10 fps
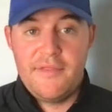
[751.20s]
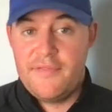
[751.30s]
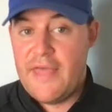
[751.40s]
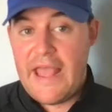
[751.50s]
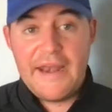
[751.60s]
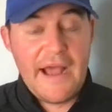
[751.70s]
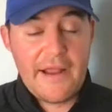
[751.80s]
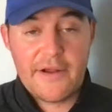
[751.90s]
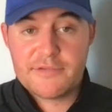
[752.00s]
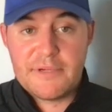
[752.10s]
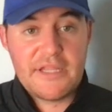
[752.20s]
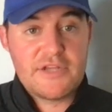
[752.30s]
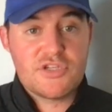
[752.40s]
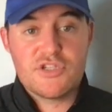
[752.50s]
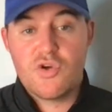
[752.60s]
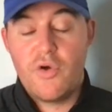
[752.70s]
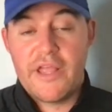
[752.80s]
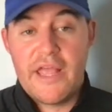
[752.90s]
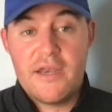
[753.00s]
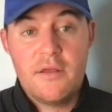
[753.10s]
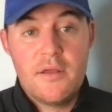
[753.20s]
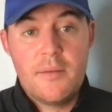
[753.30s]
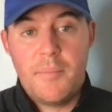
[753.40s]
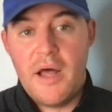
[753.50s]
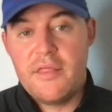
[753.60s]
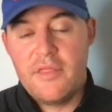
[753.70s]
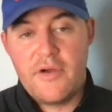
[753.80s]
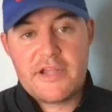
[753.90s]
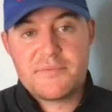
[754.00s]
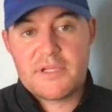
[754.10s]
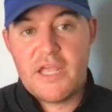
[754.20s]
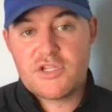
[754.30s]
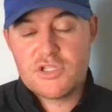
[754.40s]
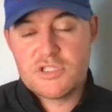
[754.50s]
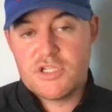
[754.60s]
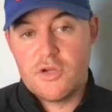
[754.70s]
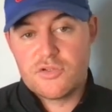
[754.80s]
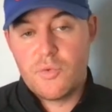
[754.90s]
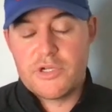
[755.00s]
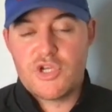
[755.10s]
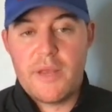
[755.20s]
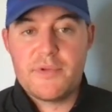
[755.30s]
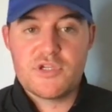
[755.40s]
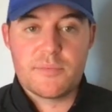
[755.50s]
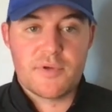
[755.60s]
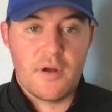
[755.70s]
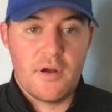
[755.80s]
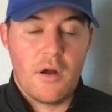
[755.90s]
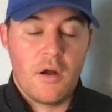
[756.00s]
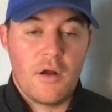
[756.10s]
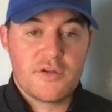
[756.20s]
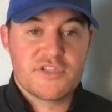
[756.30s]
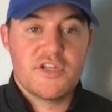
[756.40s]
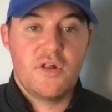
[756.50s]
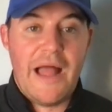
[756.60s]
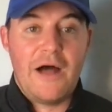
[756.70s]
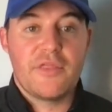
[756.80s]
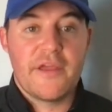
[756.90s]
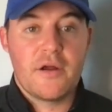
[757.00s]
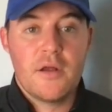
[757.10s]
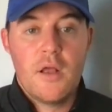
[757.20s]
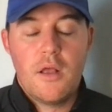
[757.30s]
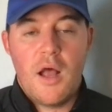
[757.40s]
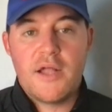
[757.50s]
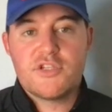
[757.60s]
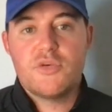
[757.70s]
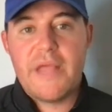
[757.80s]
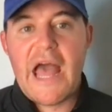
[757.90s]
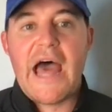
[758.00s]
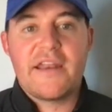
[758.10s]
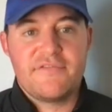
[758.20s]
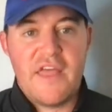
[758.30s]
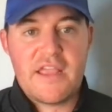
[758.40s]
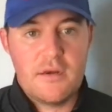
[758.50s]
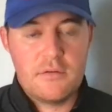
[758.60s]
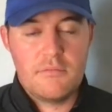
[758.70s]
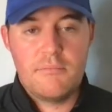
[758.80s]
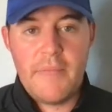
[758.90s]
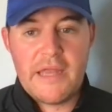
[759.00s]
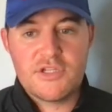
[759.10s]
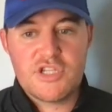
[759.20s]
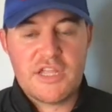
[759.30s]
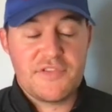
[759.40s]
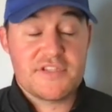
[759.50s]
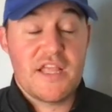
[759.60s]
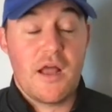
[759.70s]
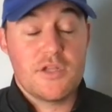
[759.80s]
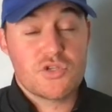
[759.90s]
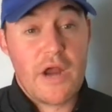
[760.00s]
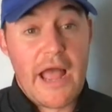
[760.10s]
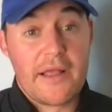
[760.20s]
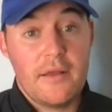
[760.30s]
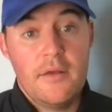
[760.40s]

They had higher expectations going in, but their expectations, you know, to win a championship are still out there to be had if they can manage to get this thing on track.